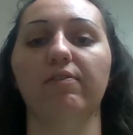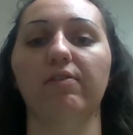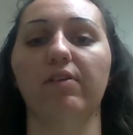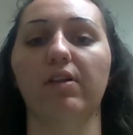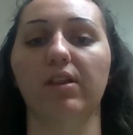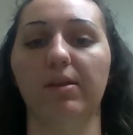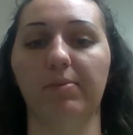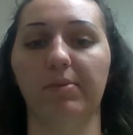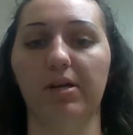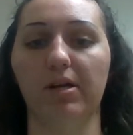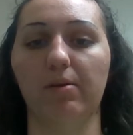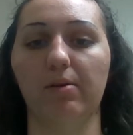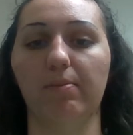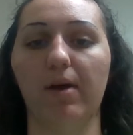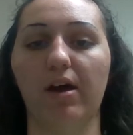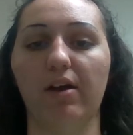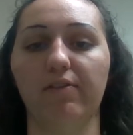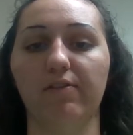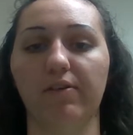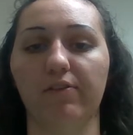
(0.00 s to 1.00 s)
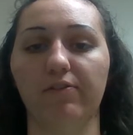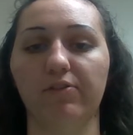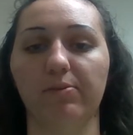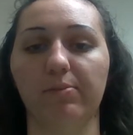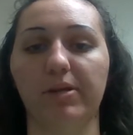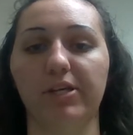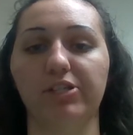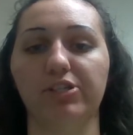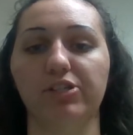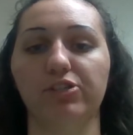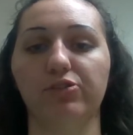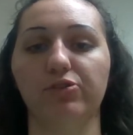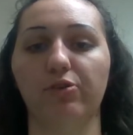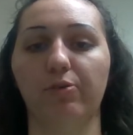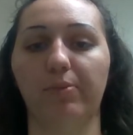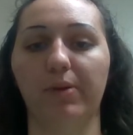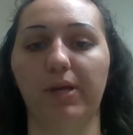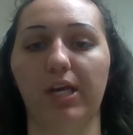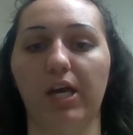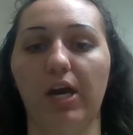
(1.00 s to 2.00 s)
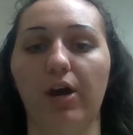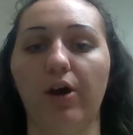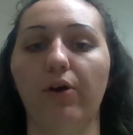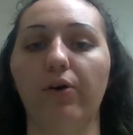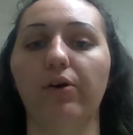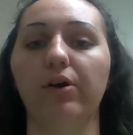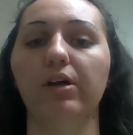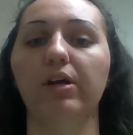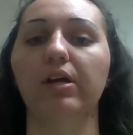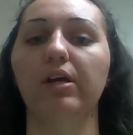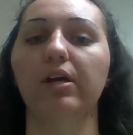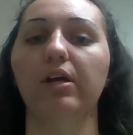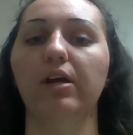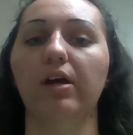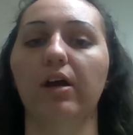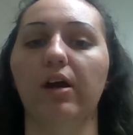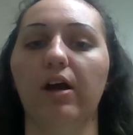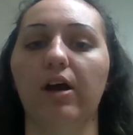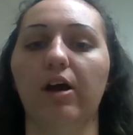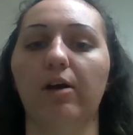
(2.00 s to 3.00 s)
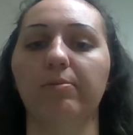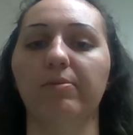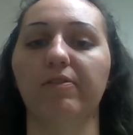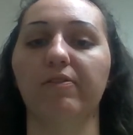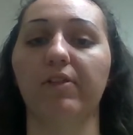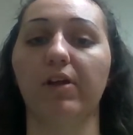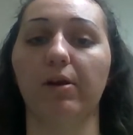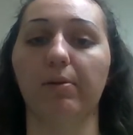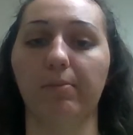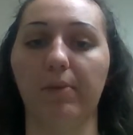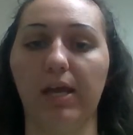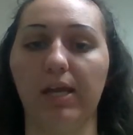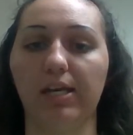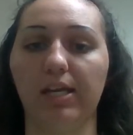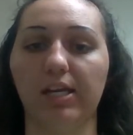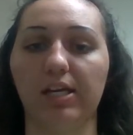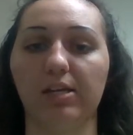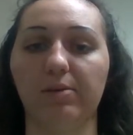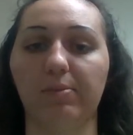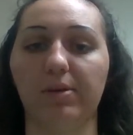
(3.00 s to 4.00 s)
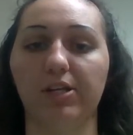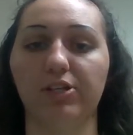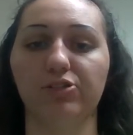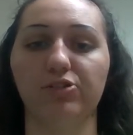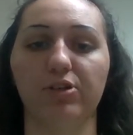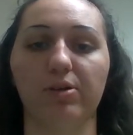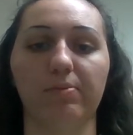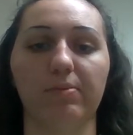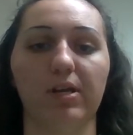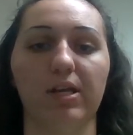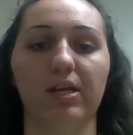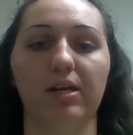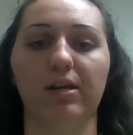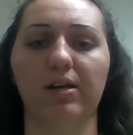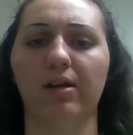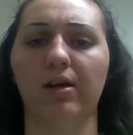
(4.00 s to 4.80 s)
a limited amount of information to a PO if they are mandated to be in treatment,